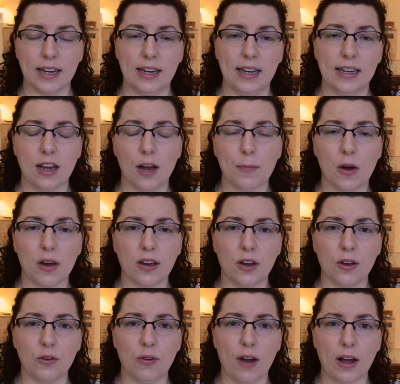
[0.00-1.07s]
cleared up I
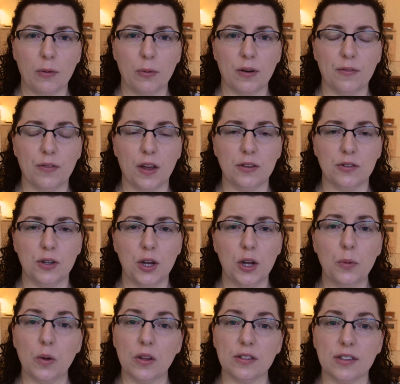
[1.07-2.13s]
can crack one of those
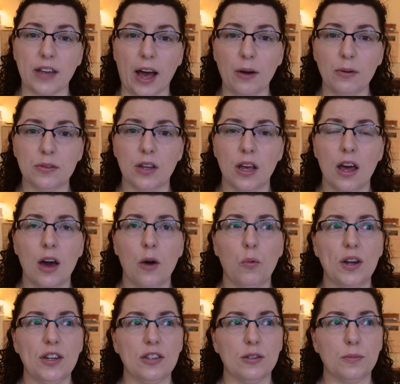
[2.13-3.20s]
new ones out
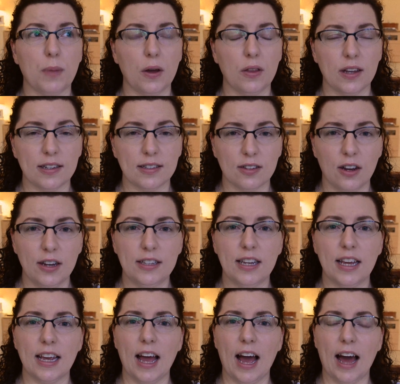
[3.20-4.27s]
which is both
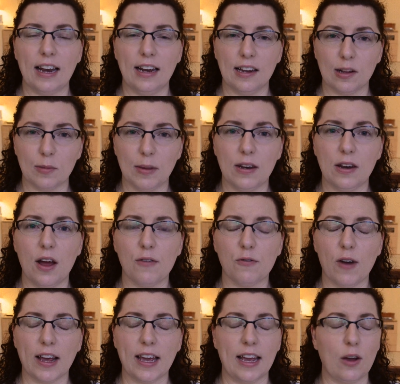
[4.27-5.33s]
exciting and a little bit
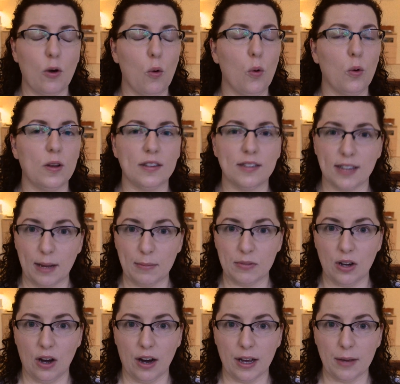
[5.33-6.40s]
nerve-wracking all at the same
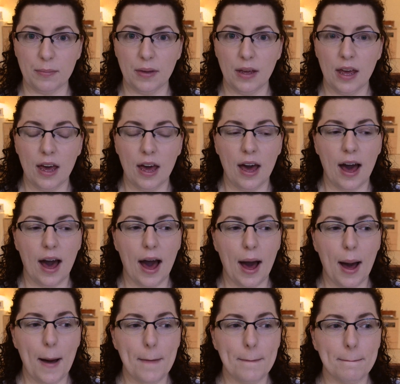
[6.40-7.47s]
time
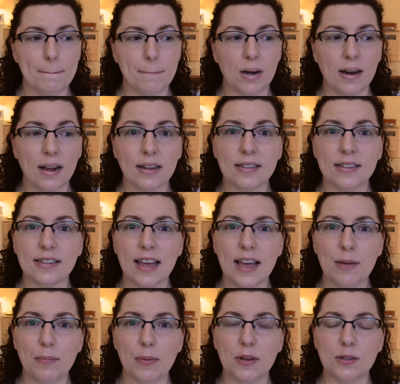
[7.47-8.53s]
um, plus
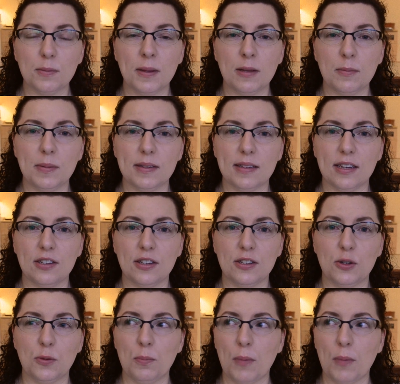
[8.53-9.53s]
it puts me in the position to